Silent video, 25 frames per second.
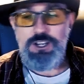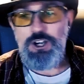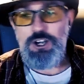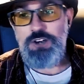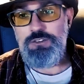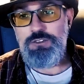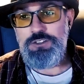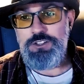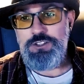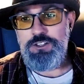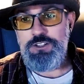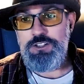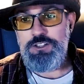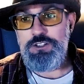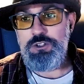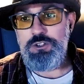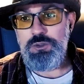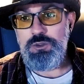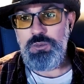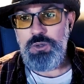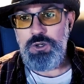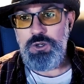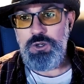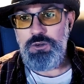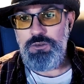over to the
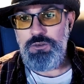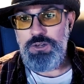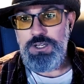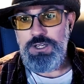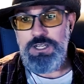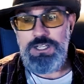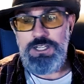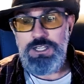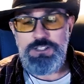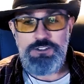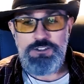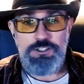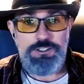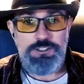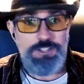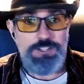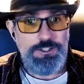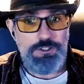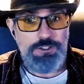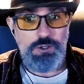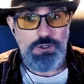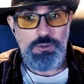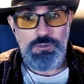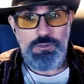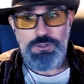New World and took
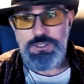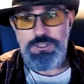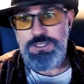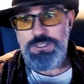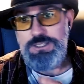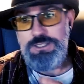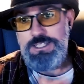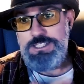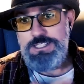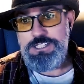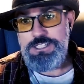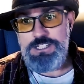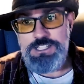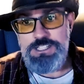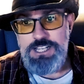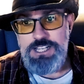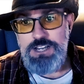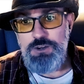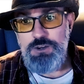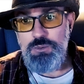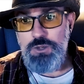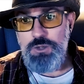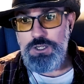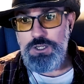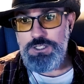their gold. That's just
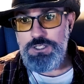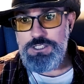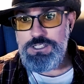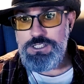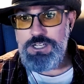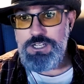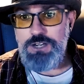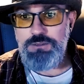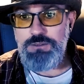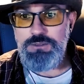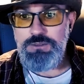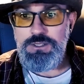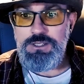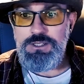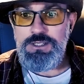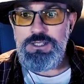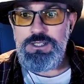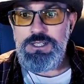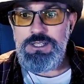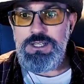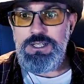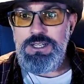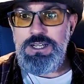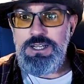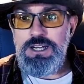how it works,
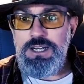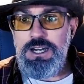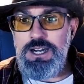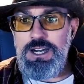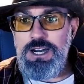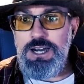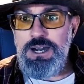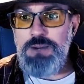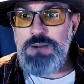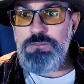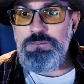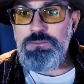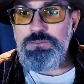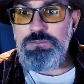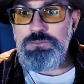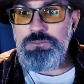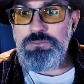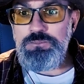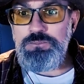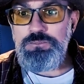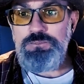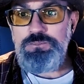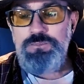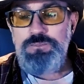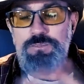And
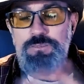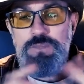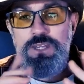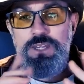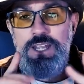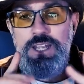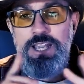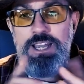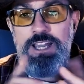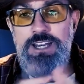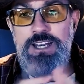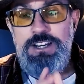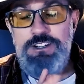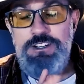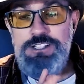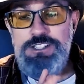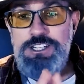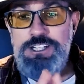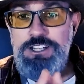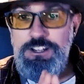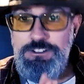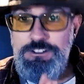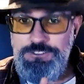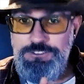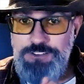
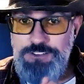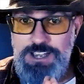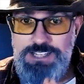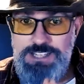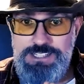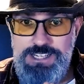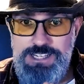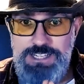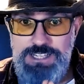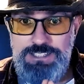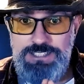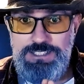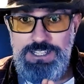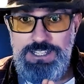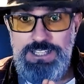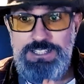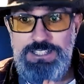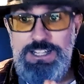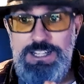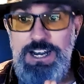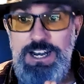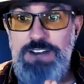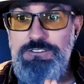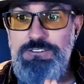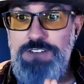here's another fascinating
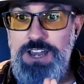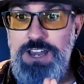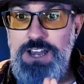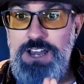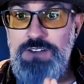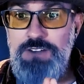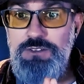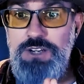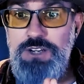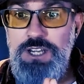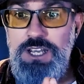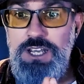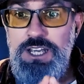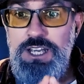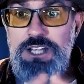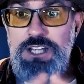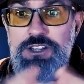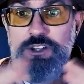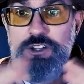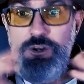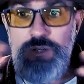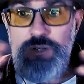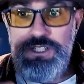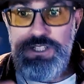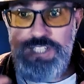thing that I found.
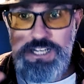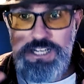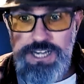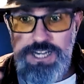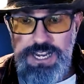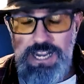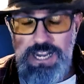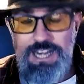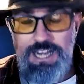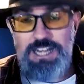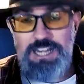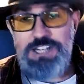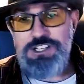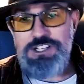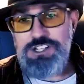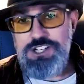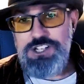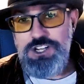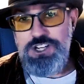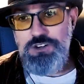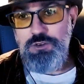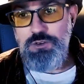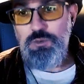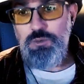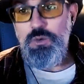There is an
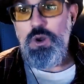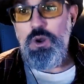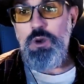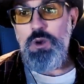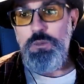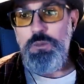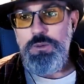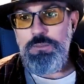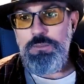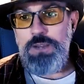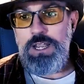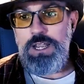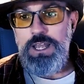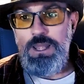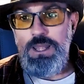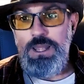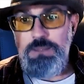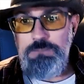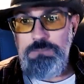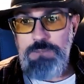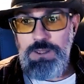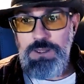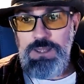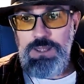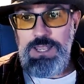ancient Roman map,
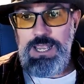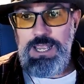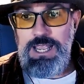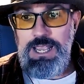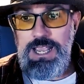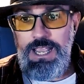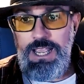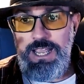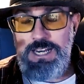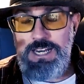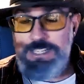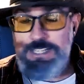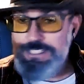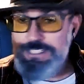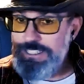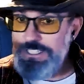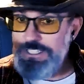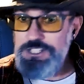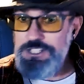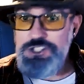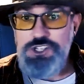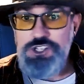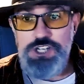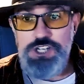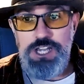and it's
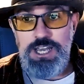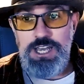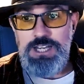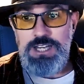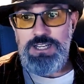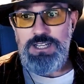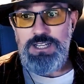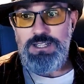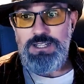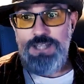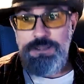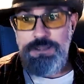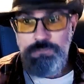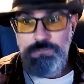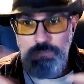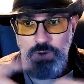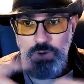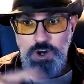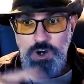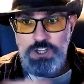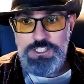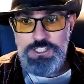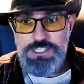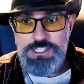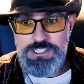legit, that
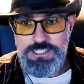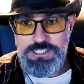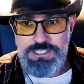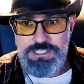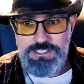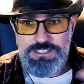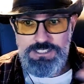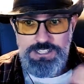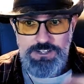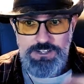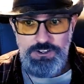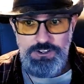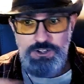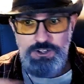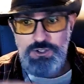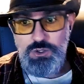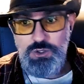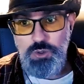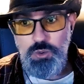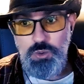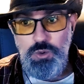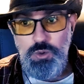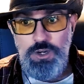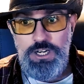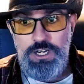marks the
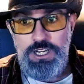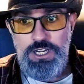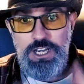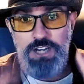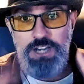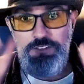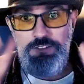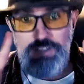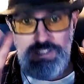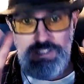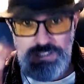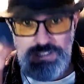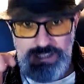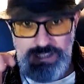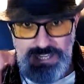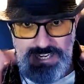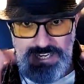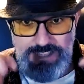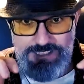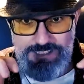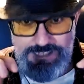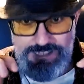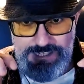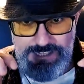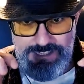territory of
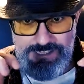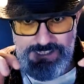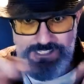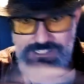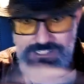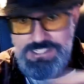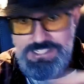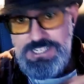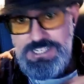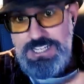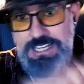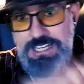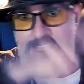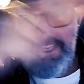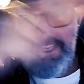Atlantis,